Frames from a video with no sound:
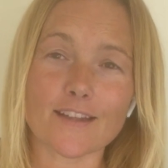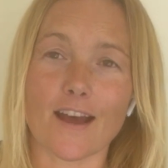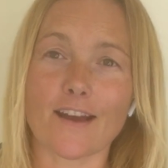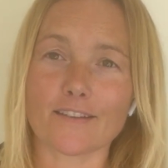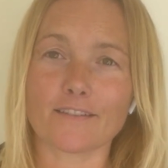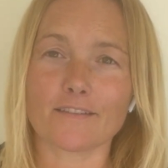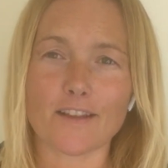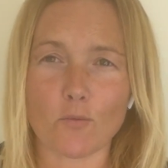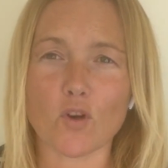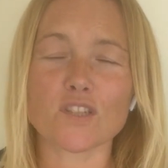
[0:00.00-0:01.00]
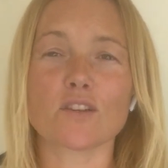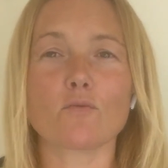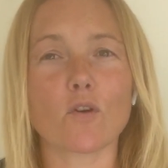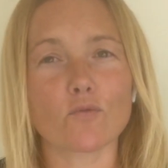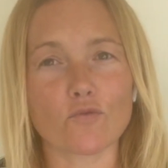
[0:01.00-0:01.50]
hand, they're wanting
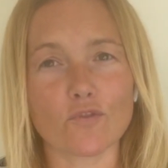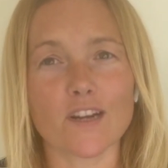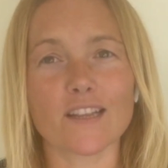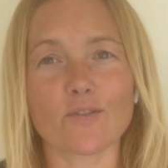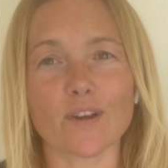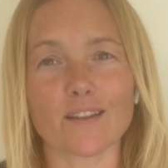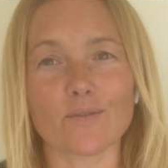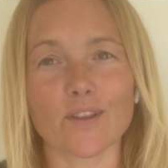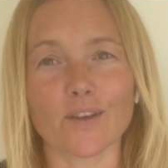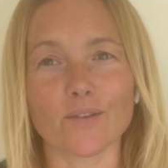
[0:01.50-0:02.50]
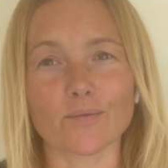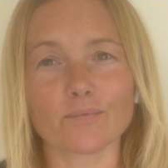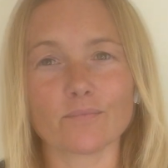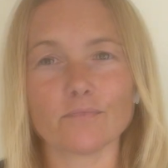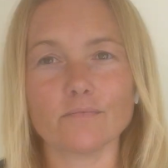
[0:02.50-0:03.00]
one really quickly with you.
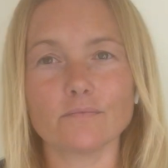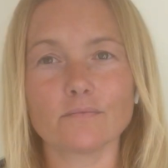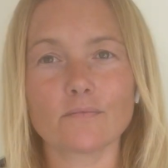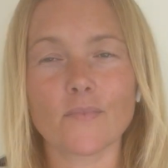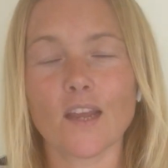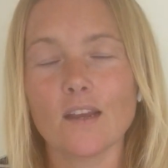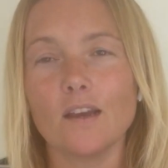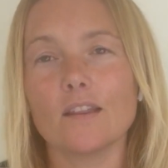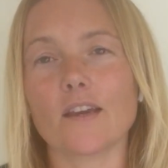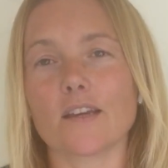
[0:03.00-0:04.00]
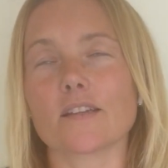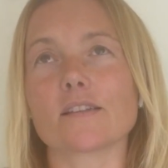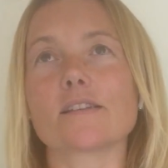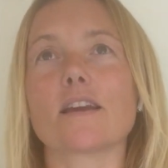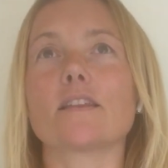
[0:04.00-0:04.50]
They can
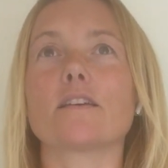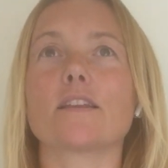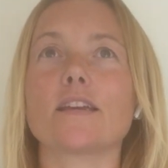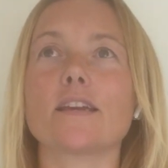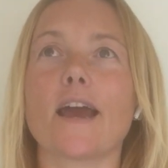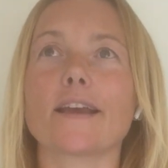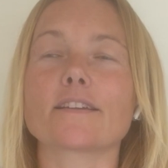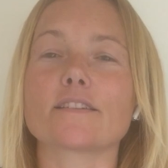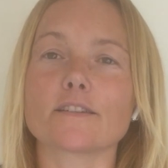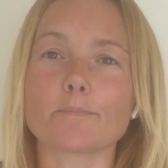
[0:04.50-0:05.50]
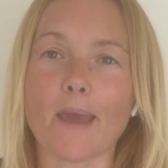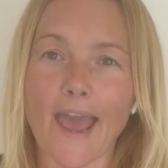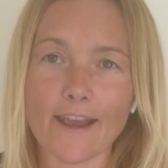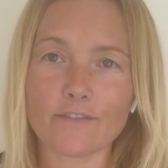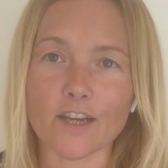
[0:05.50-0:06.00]
say that the ex's
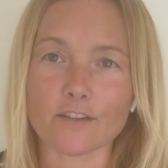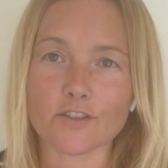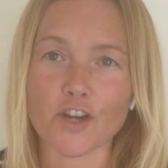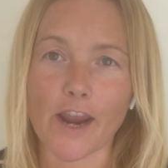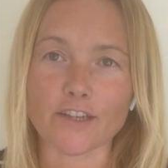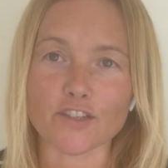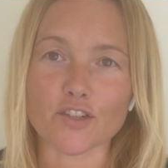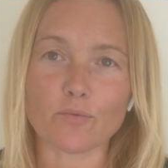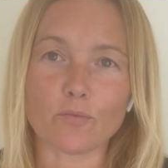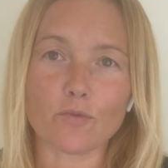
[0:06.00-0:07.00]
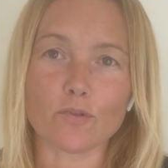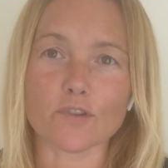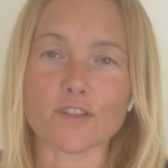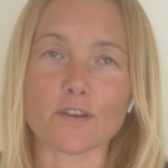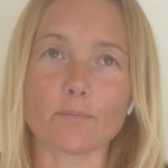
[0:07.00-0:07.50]
behaviour changed
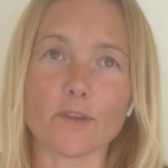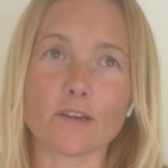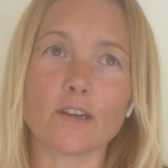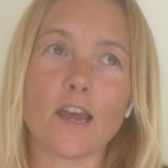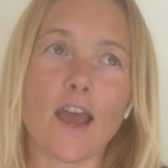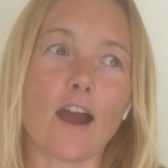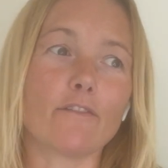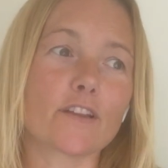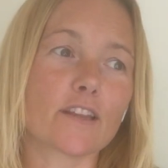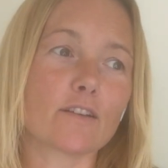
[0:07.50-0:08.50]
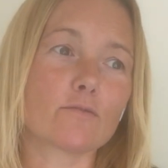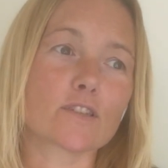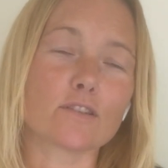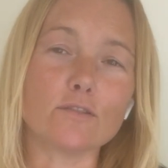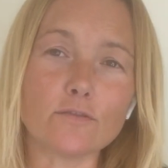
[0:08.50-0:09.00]
towards them, that everything
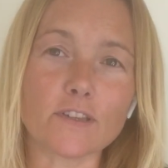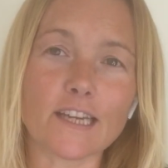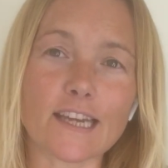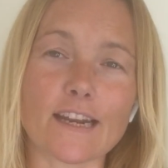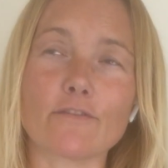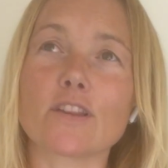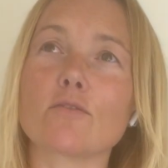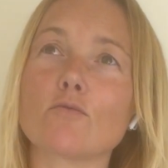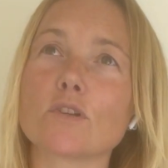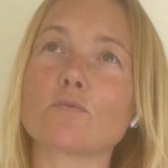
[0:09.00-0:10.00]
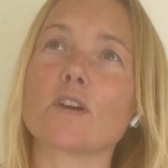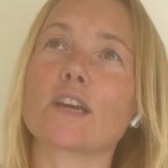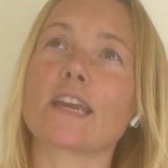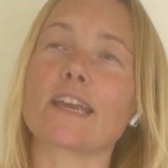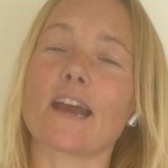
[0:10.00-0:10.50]
was lovely and everything was
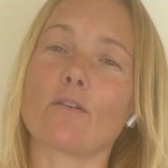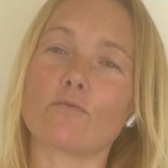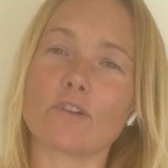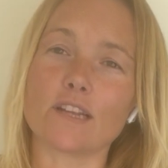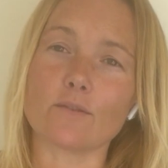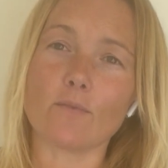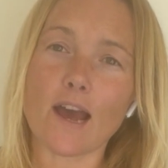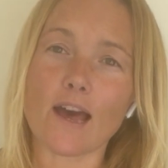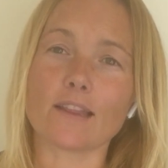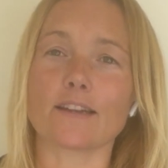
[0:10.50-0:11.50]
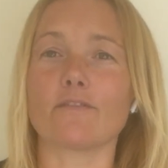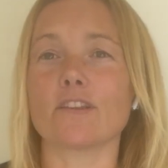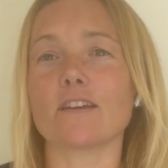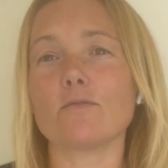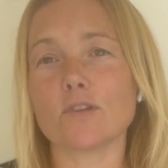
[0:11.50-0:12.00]
working out really well and
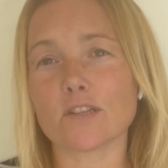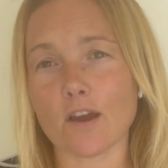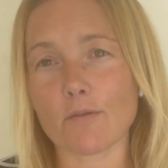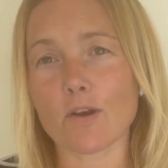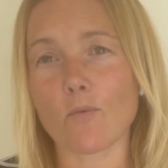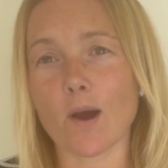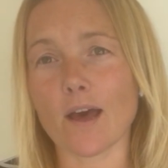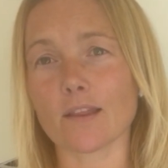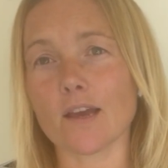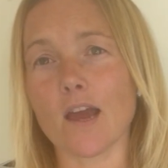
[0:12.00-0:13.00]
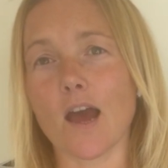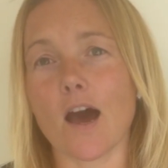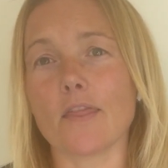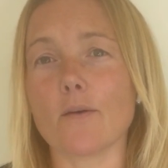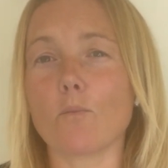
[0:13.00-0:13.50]
everything was going well,
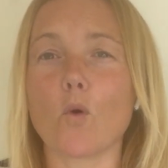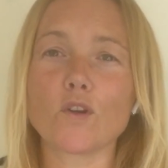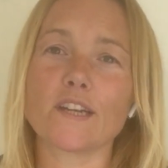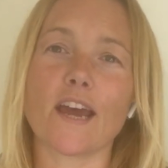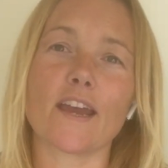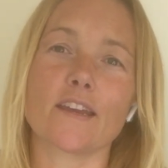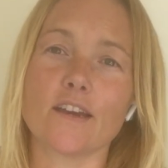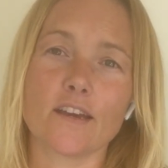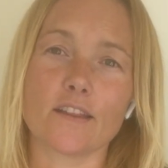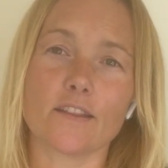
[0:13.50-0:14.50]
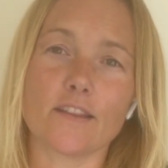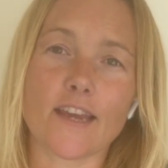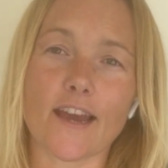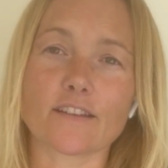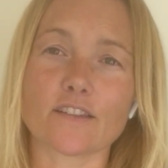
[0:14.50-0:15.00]
and then one day the
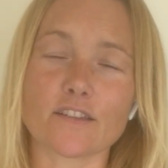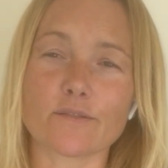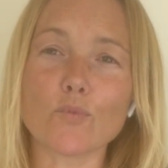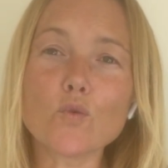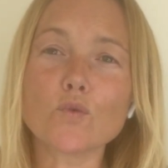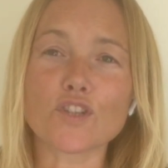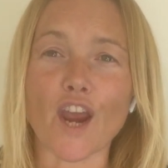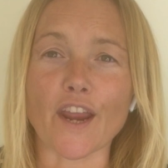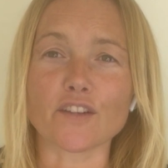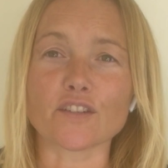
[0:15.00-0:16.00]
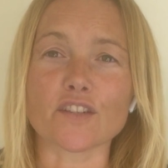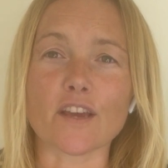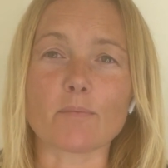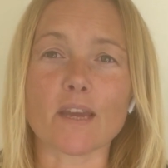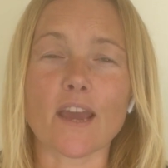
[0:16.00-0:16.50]
ex's mood changed. They
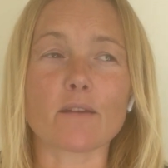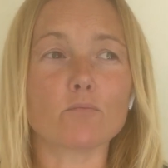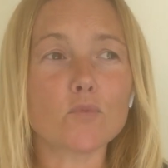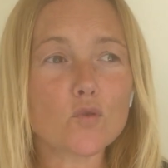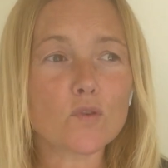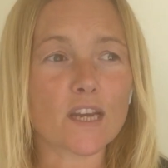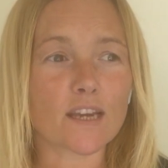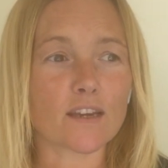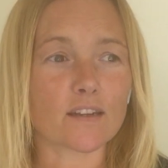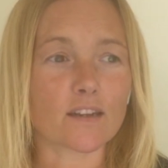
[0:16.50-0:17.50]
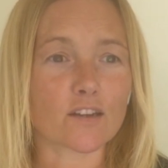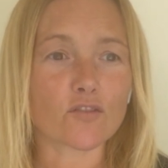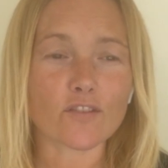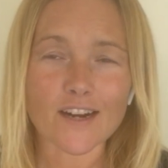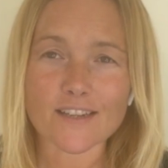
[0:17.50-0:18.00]
became moody and
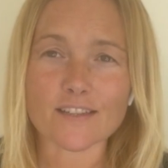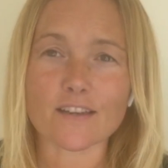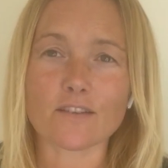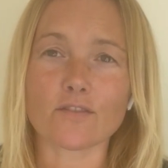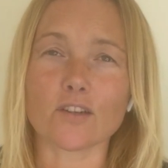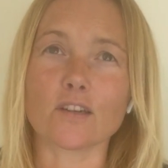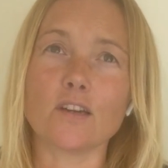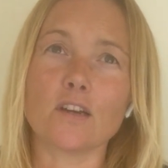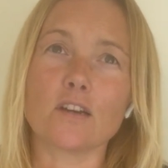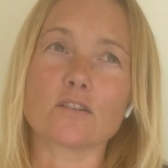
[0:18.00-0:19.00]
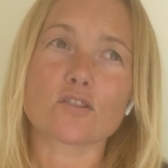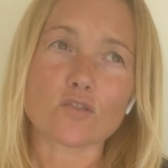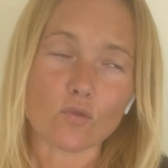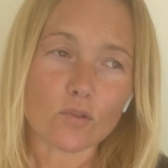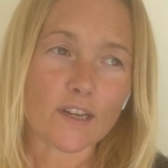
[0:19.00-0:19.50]
aggressive and
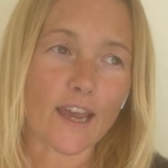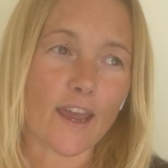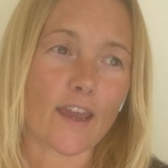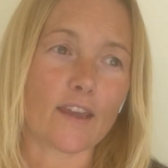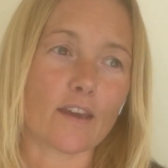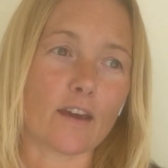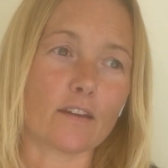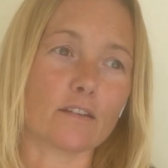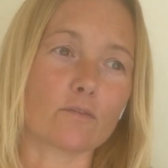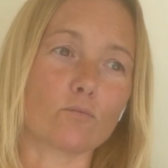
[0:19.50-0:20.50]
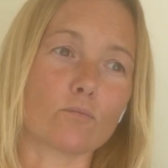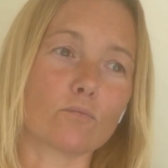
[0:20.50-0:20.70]
sulky, and